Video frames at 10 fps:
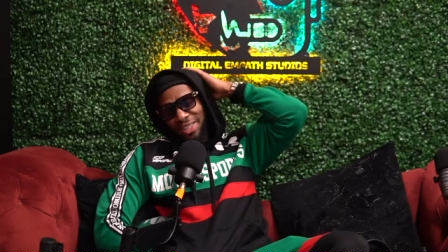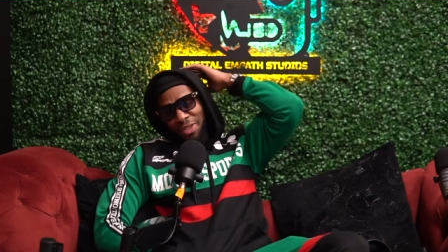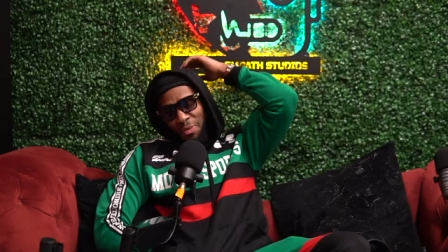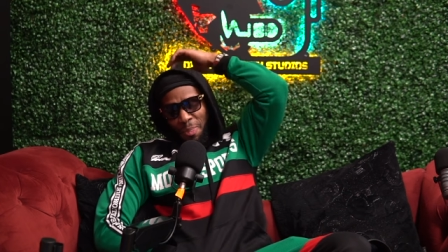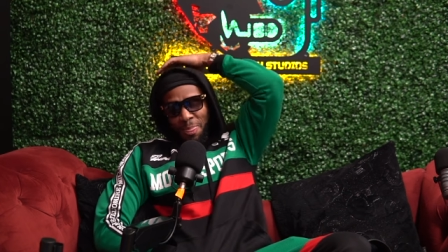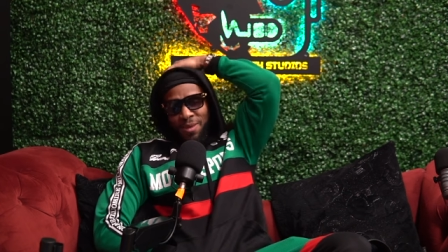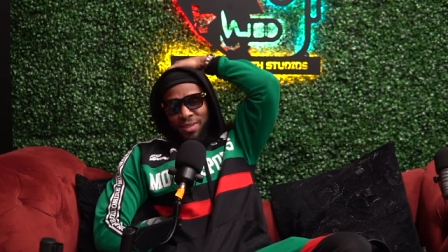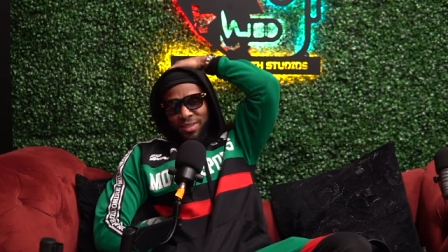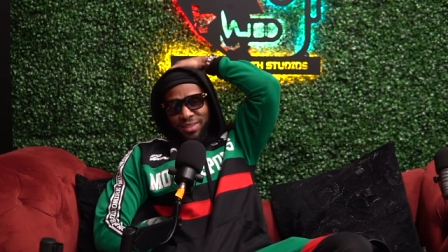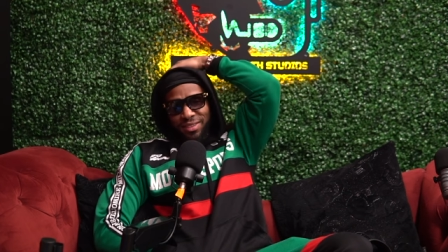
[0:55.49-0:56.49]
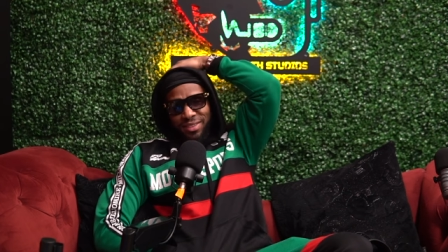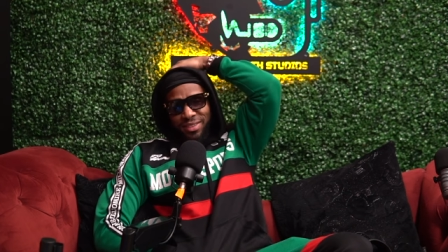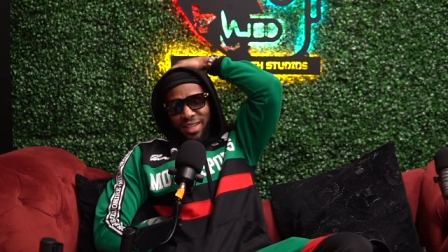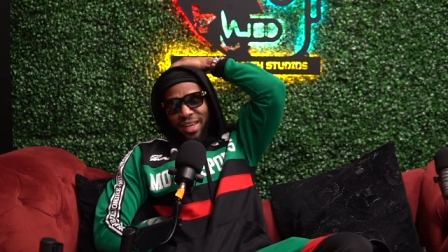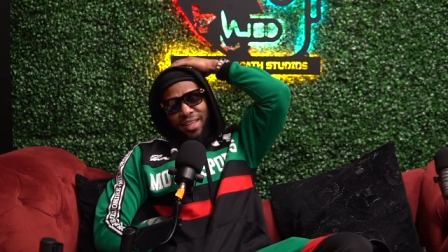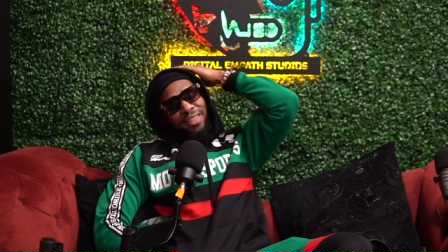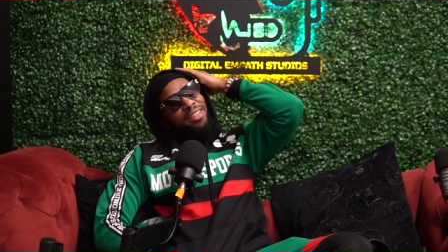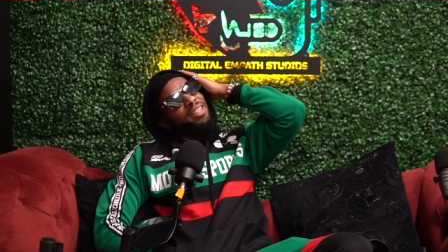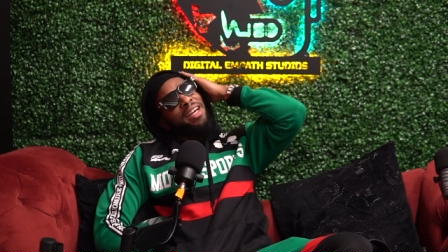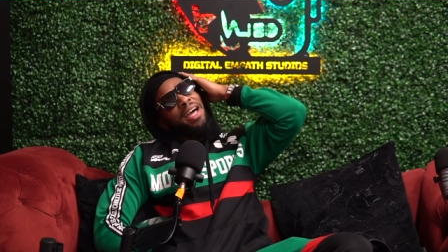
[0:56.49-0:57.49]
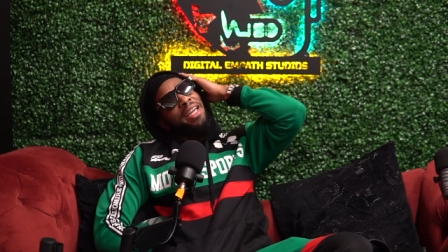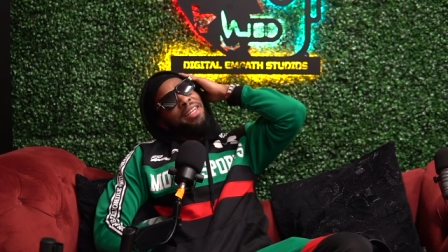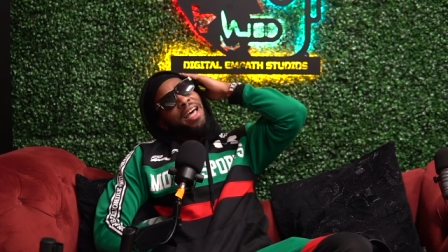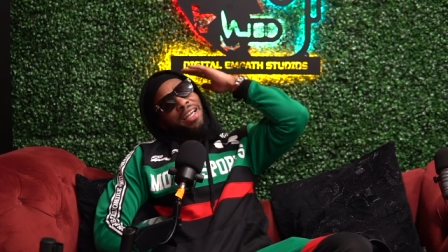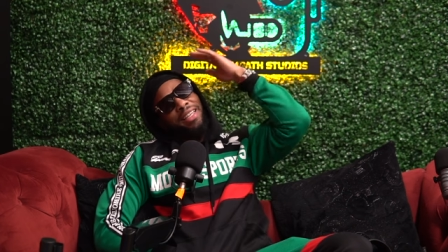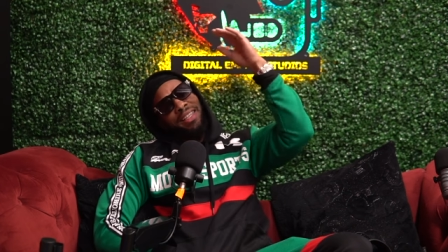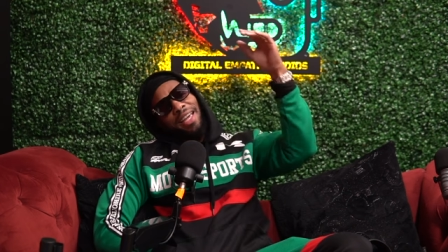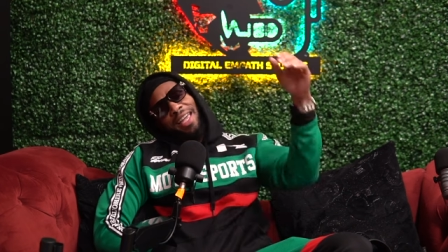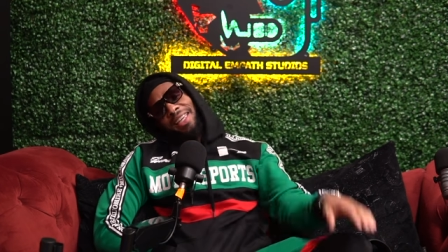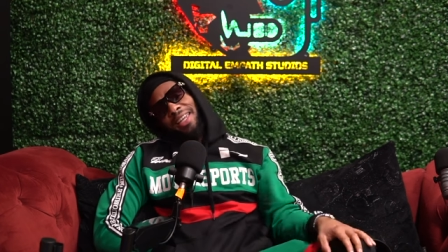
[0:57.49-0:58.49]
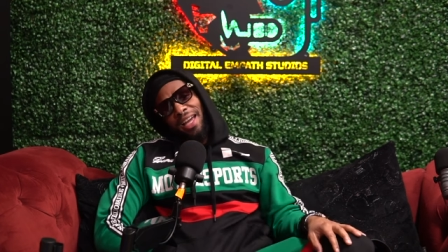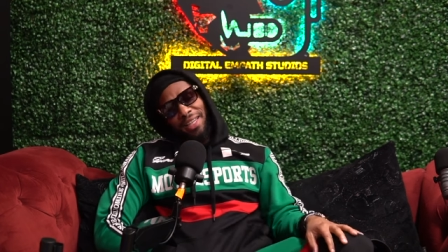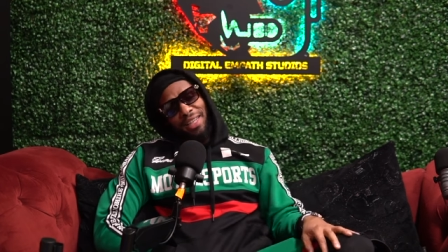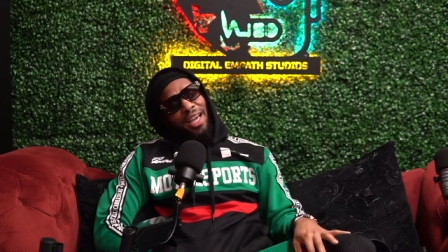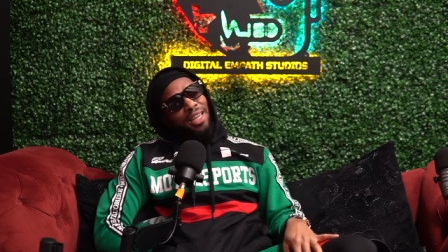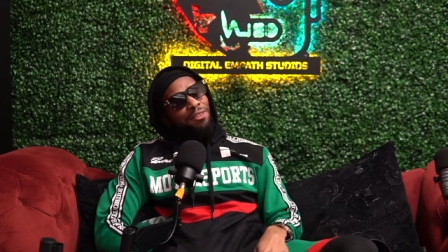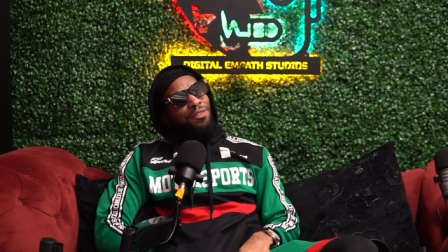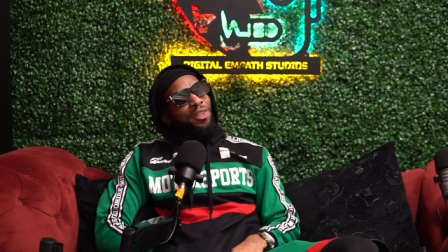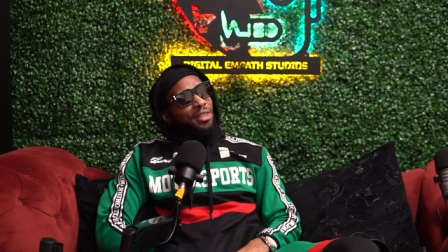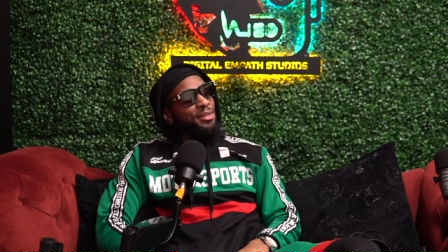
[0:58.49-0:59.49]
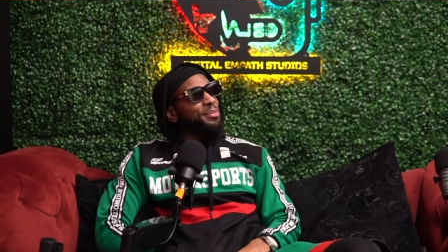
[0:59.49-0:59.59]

There, there you go. Hey, I ain't knocking it. I ain't knocking it. How y'all feeling?